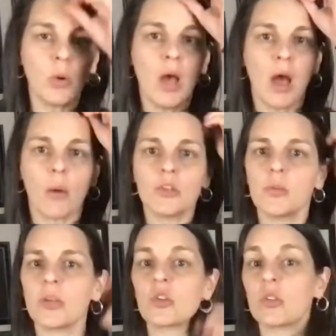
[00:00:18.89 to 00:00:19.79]
I want you
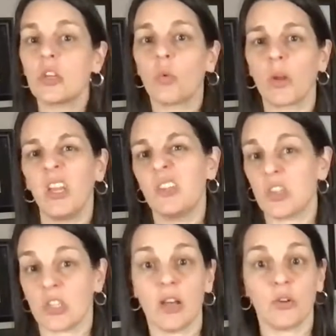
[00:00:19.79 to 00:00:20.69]
to make sure that you read and
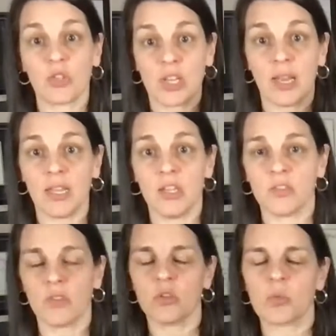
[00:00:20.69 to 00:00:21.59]
just understand
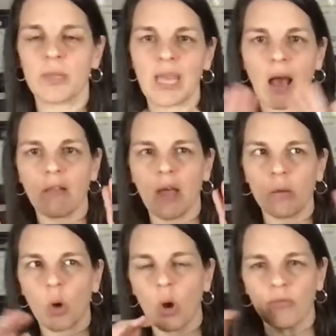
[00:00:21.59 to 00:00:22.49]
each of those, but the
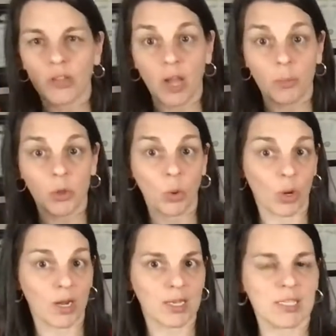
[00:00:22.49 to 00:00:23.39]
outline will hopefully help you
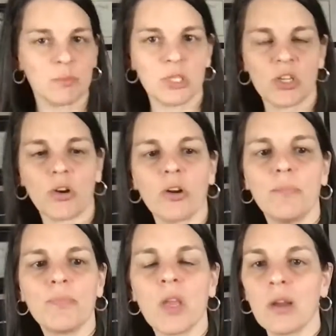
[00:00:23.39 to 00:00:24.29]
organize the
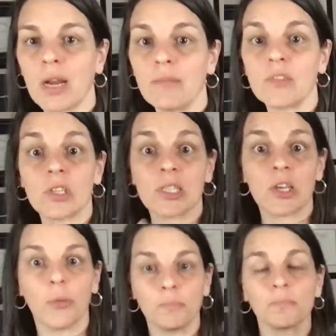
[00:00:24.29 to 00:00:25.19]
material. All right, let's
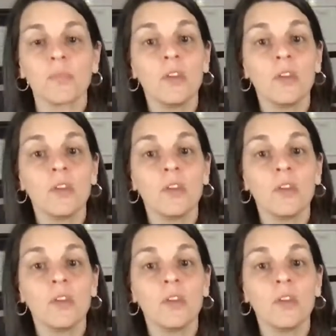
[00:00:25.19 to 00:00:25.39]
go.